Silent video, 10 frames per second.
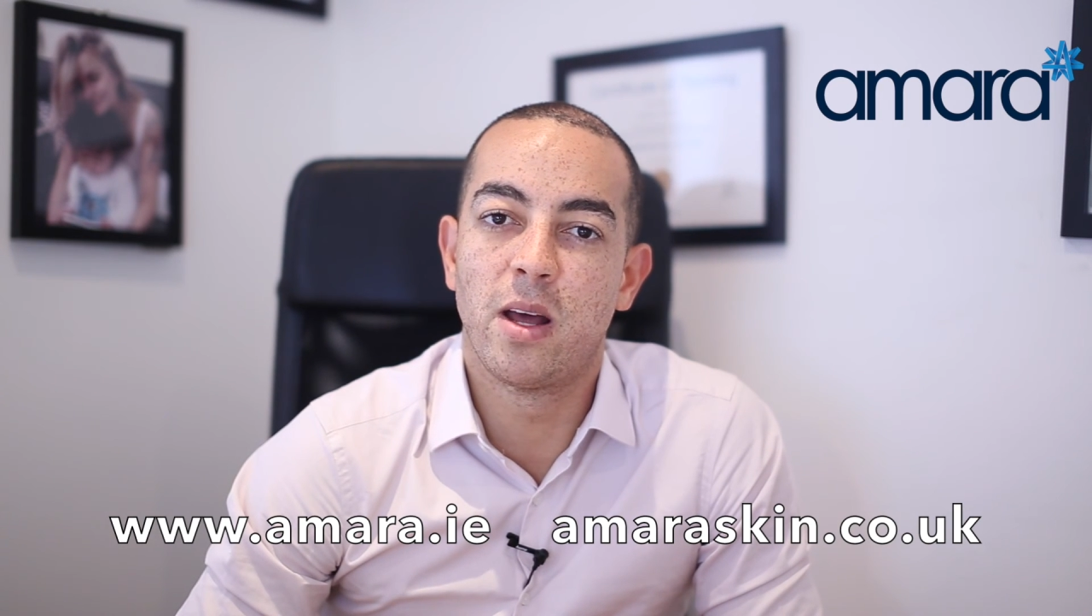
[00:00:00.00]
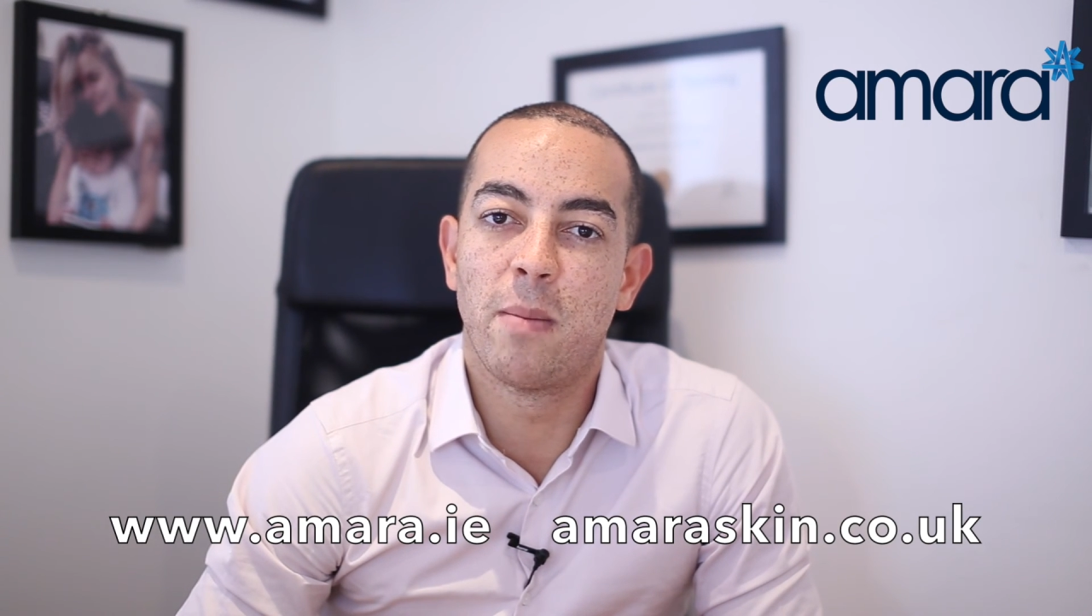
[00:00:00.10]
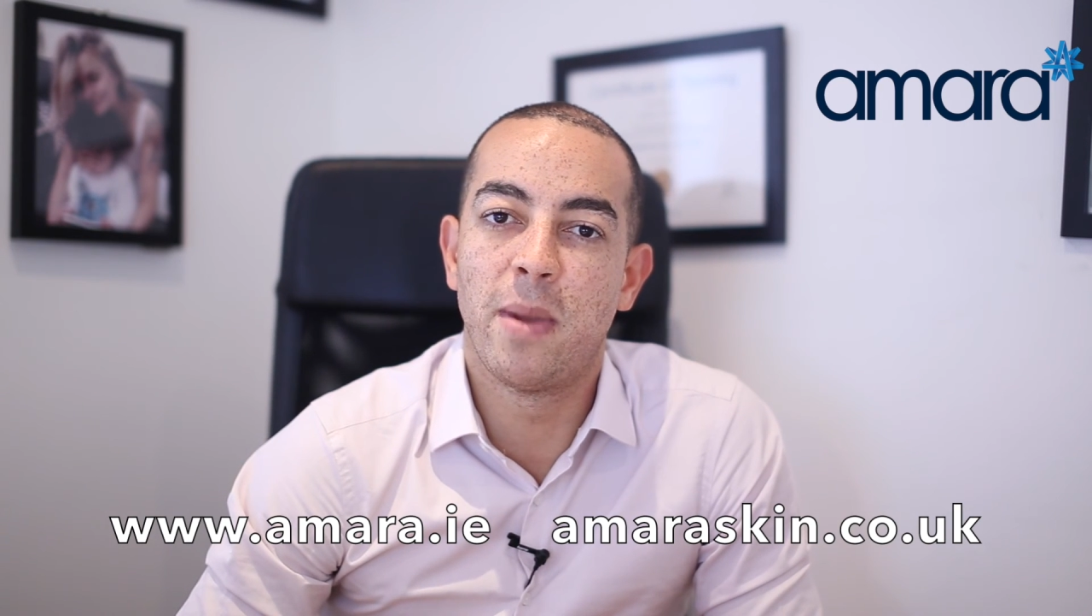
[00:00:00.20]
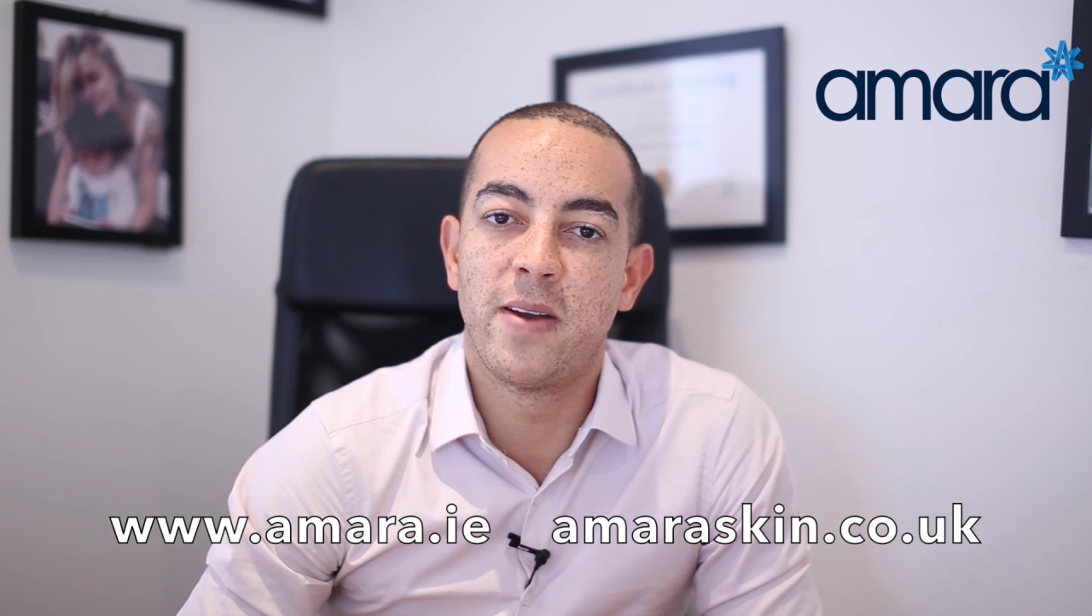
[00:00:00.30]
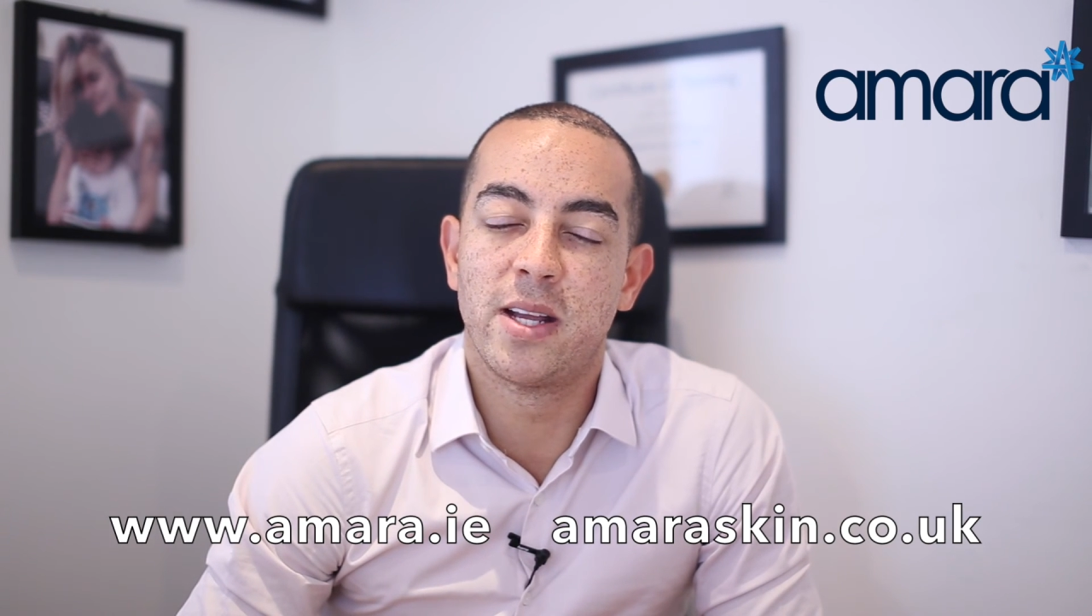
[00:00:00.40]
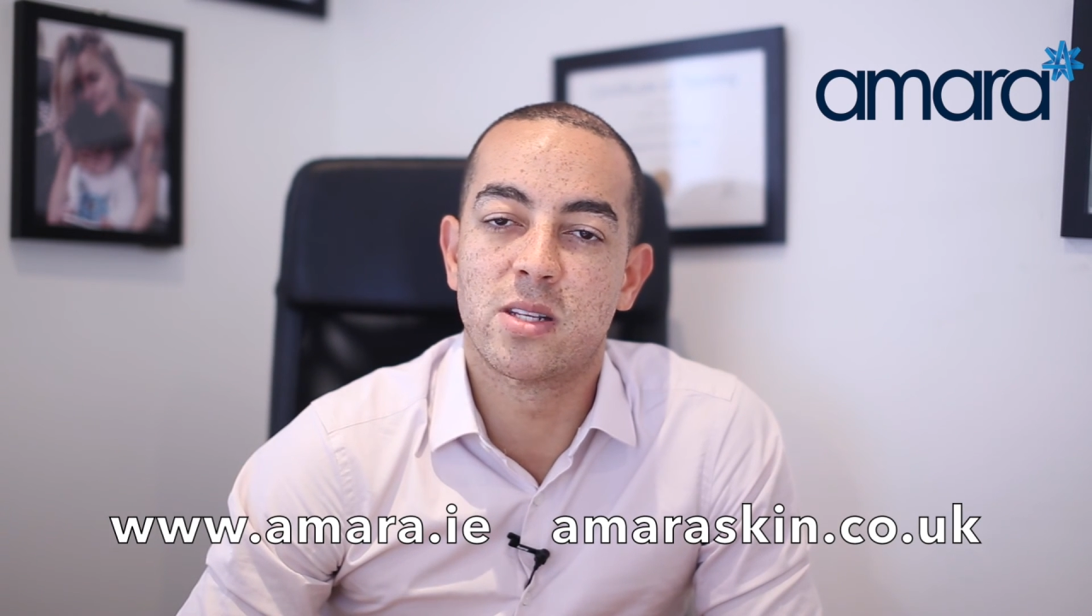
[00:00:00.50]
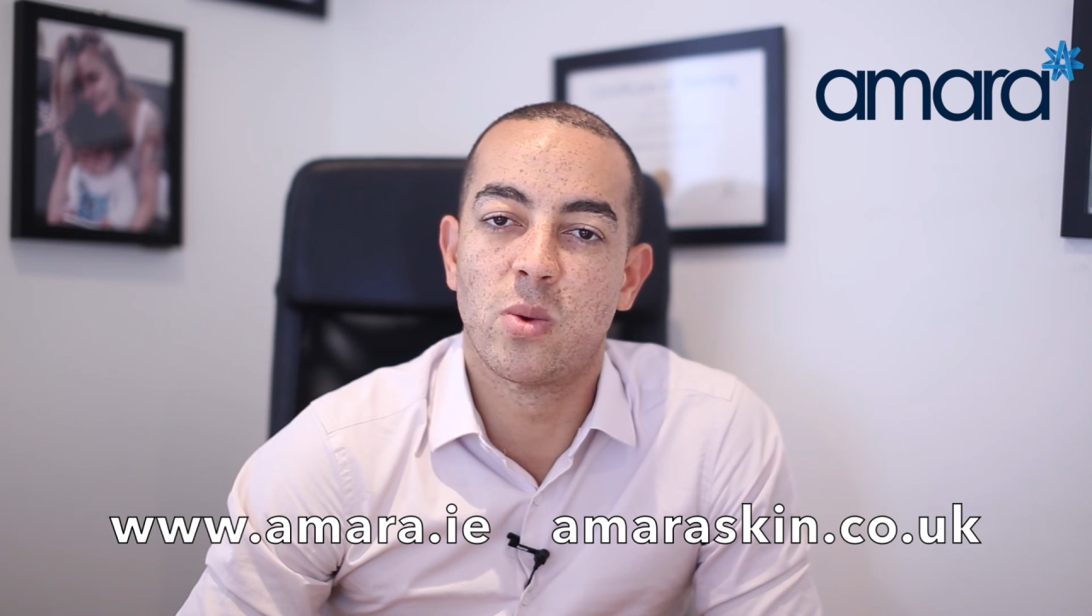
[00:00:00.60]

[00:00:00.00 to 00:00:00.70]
on Merrion